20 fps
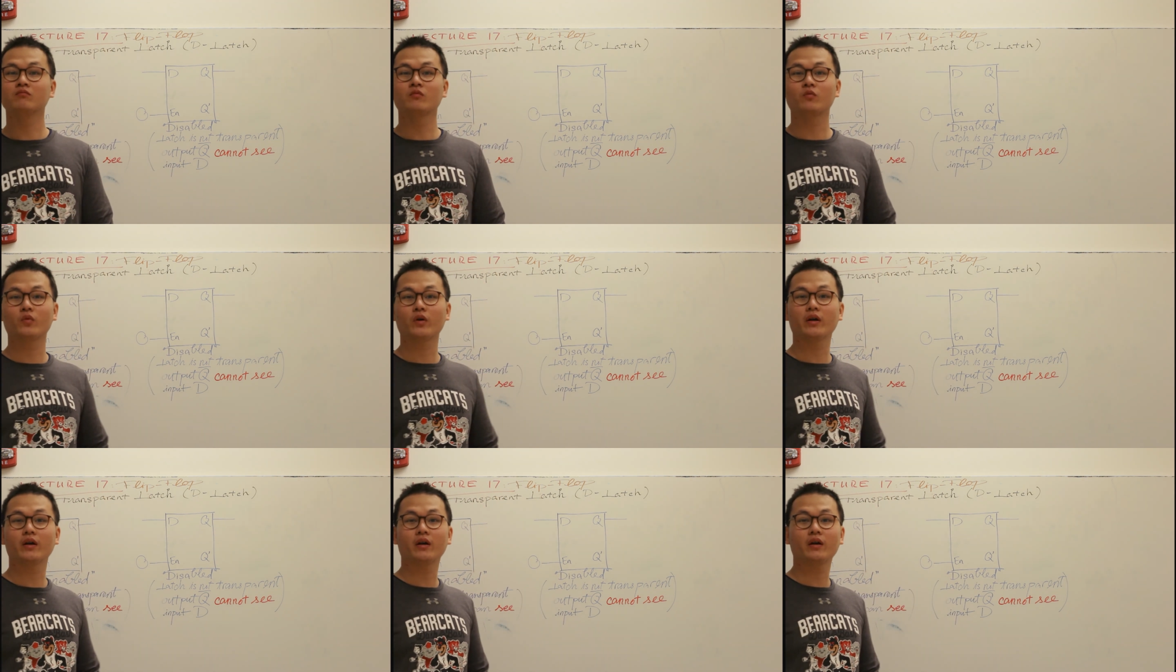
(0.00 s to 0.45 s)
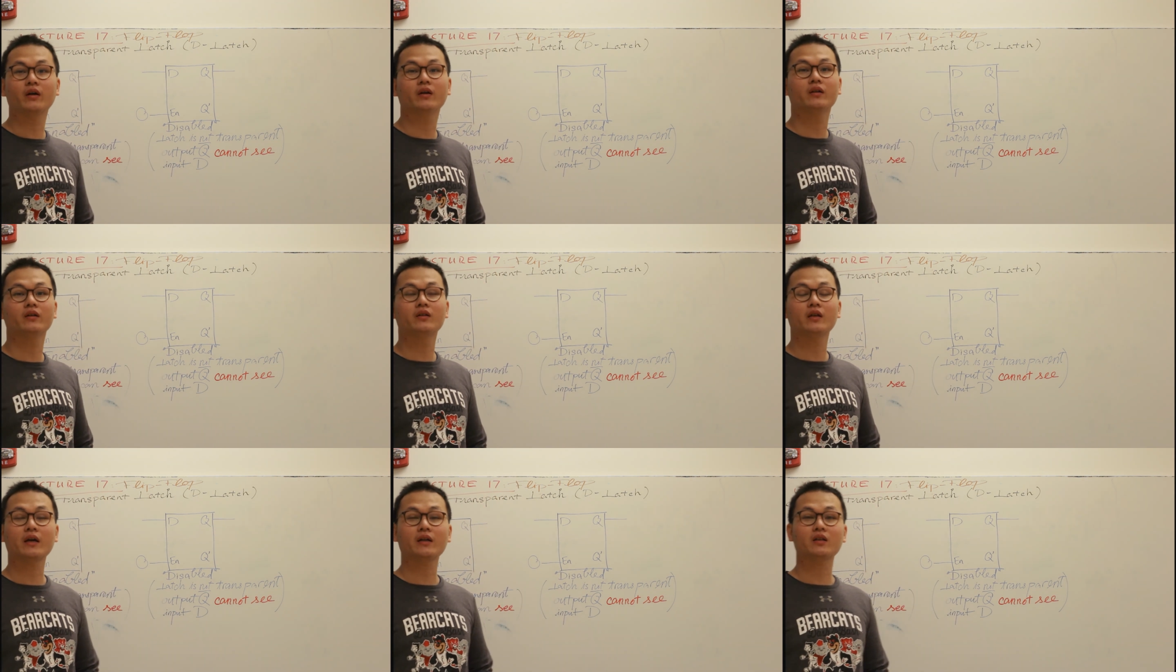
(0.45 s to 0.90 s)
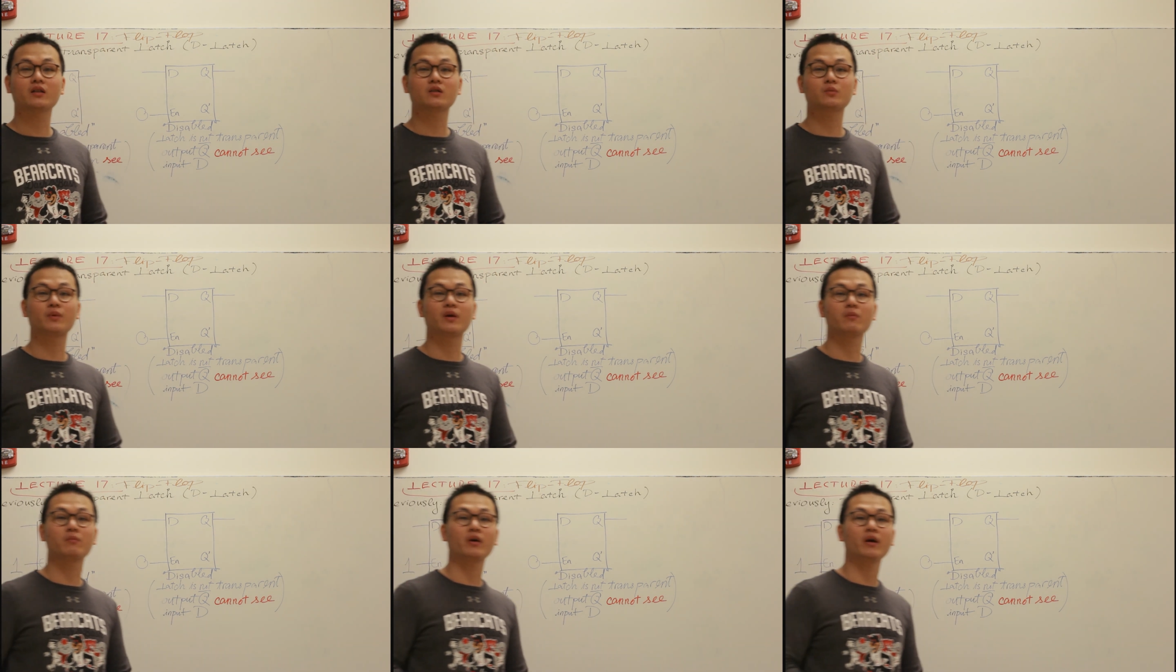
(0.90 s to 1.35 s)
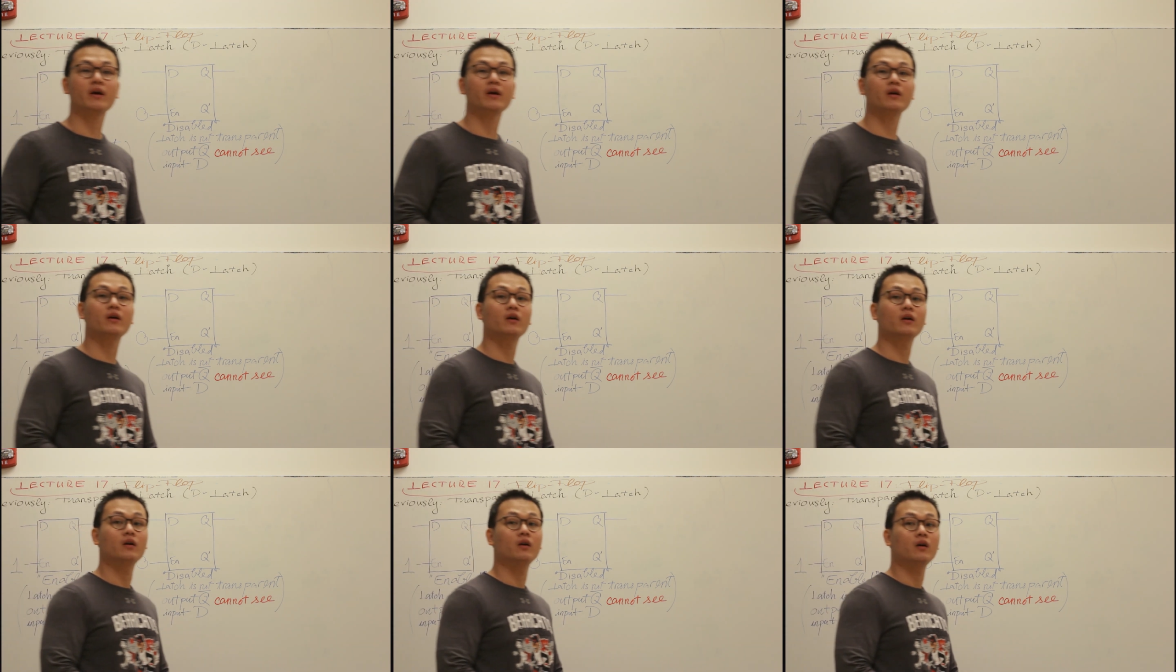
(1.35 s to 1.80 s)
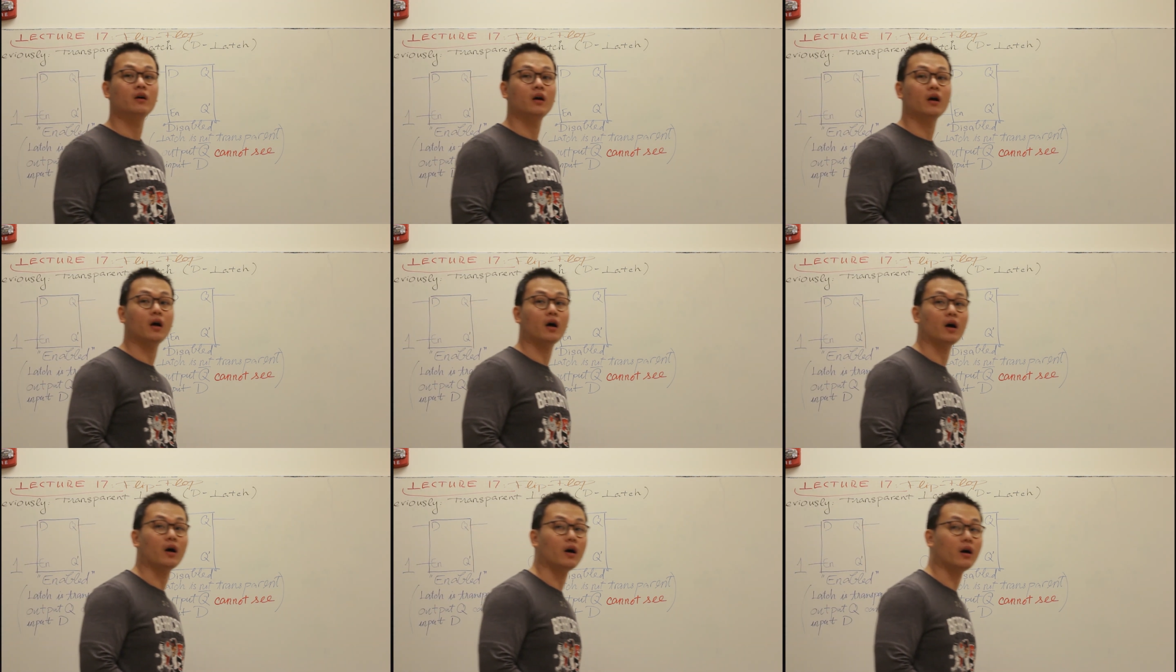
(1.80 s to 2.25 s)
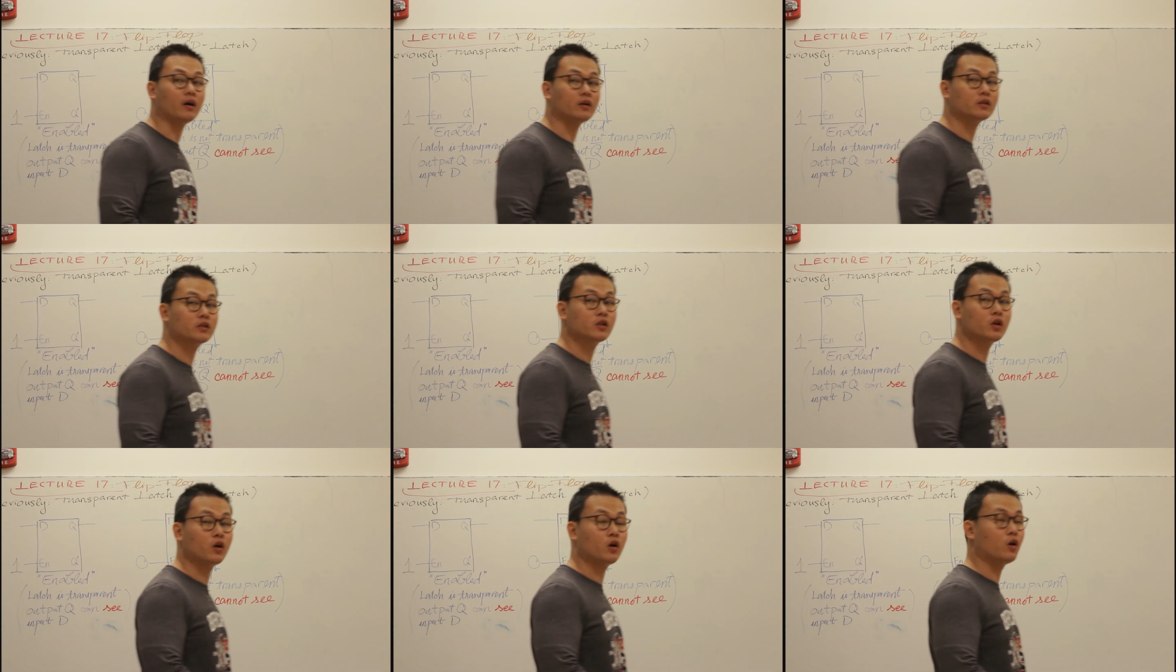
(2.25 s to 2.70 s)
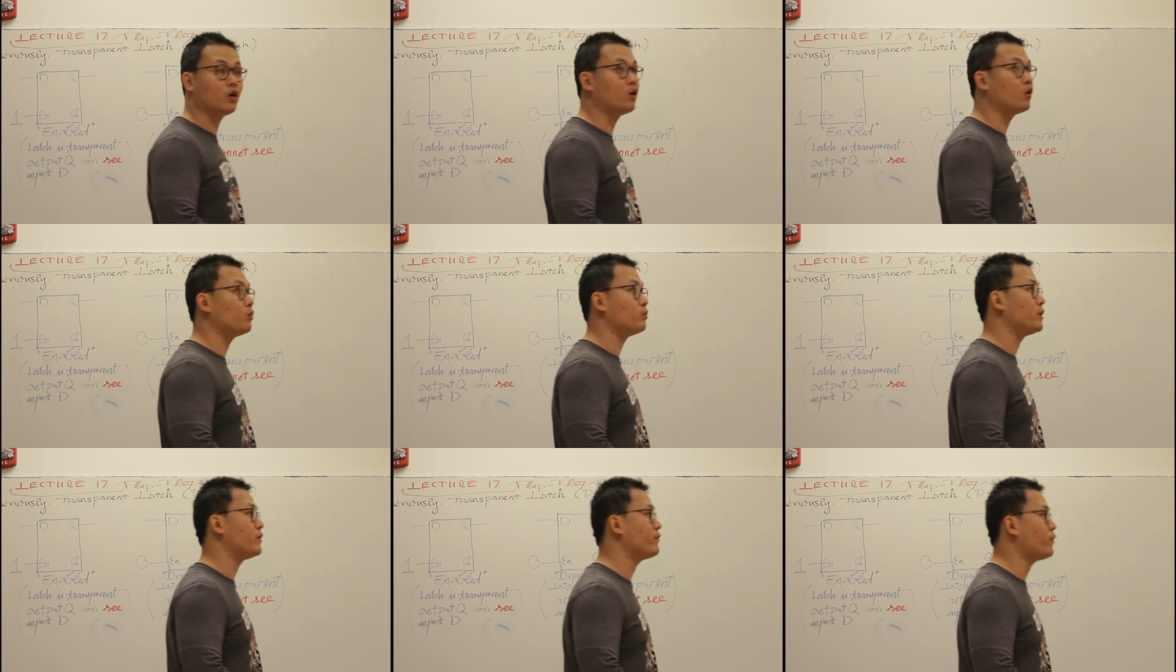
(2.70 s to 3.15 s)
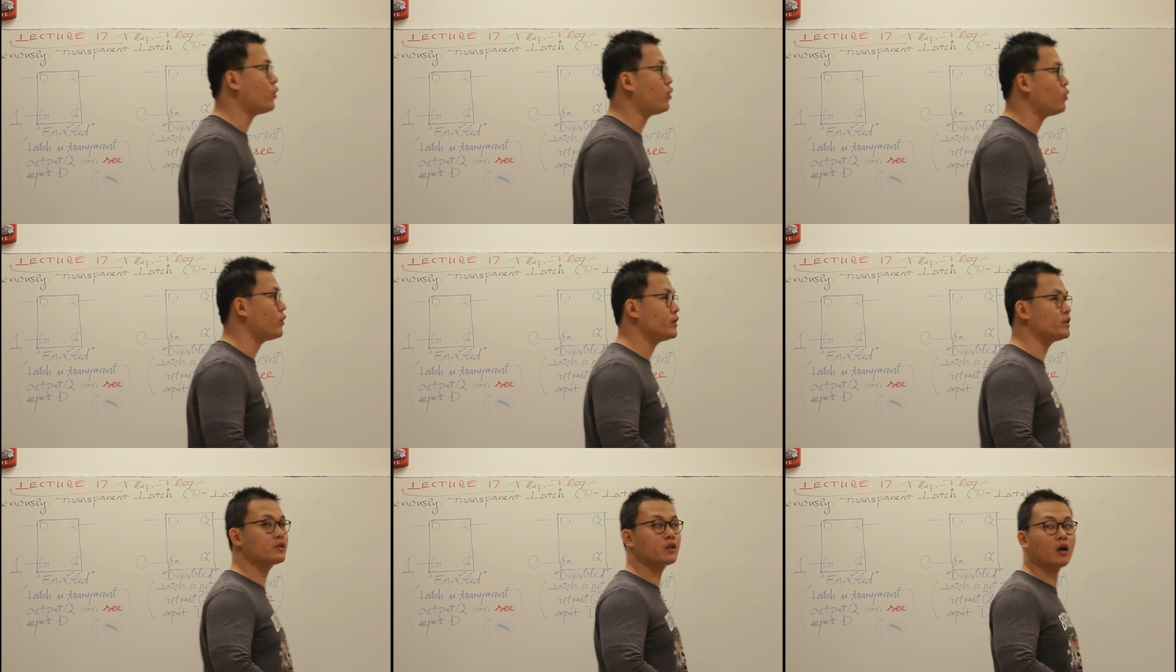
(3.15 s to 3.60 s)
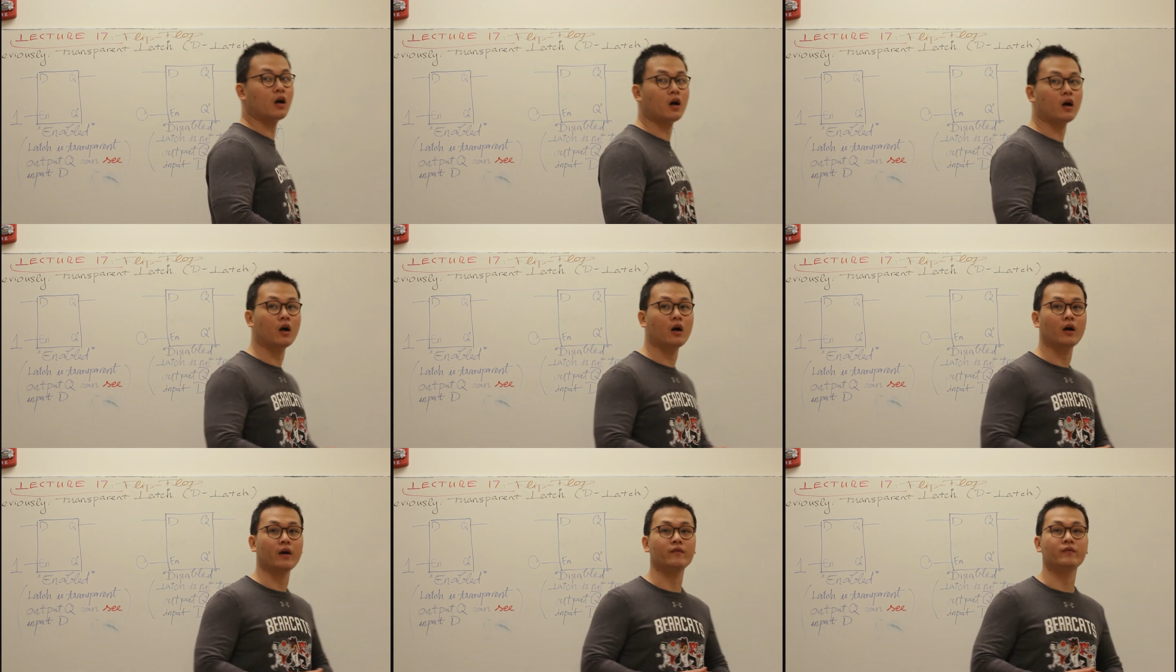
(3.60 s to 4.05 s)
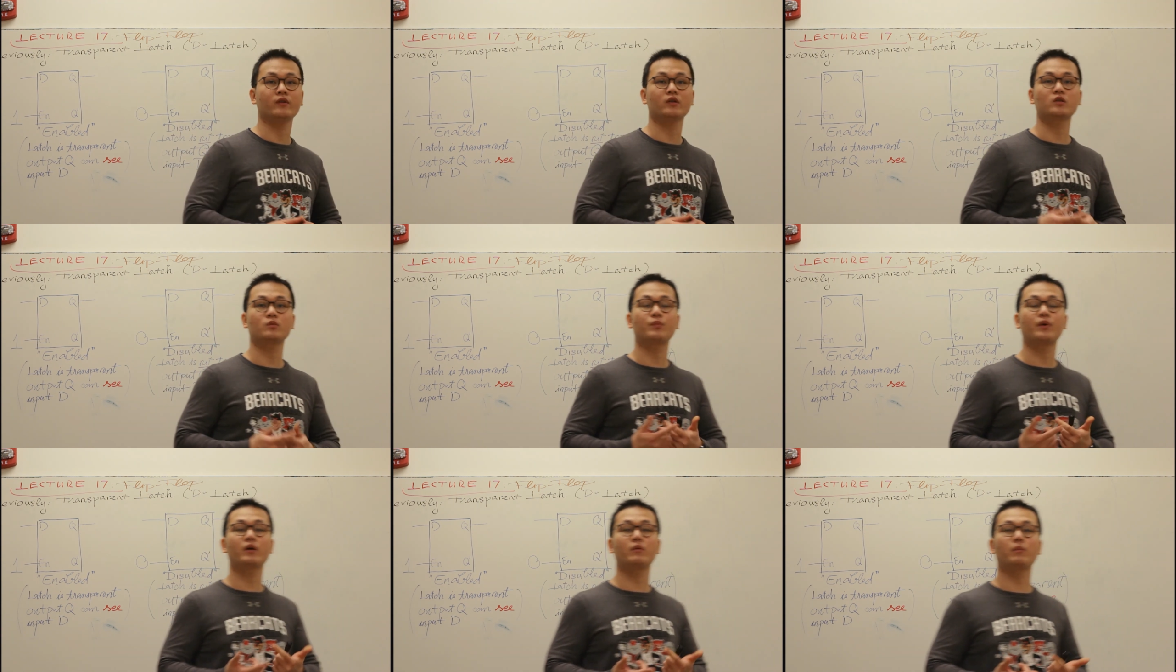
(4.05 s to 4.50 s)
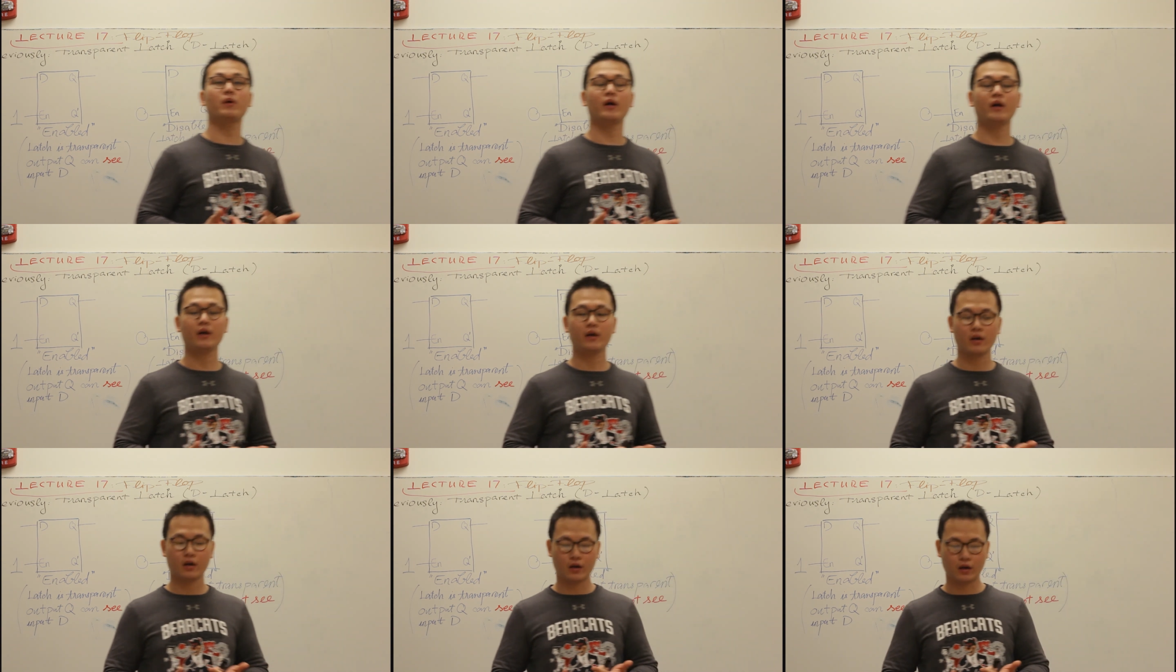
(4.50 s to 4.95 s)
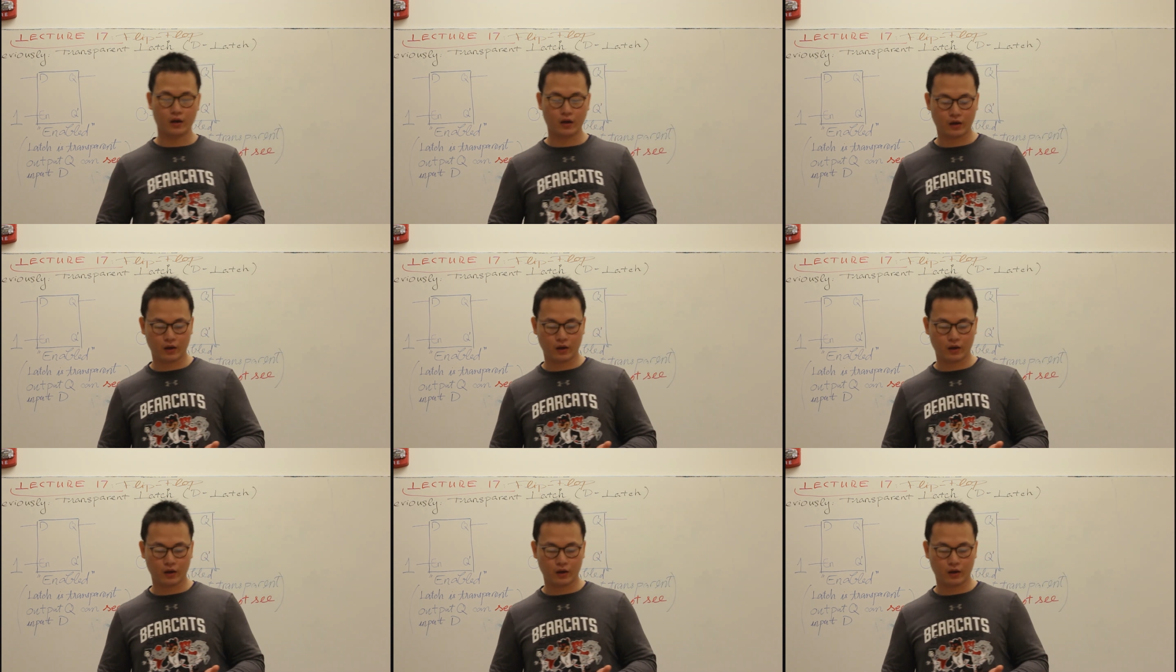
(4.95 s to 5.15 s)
we take the spring break. So before we start in the spring break,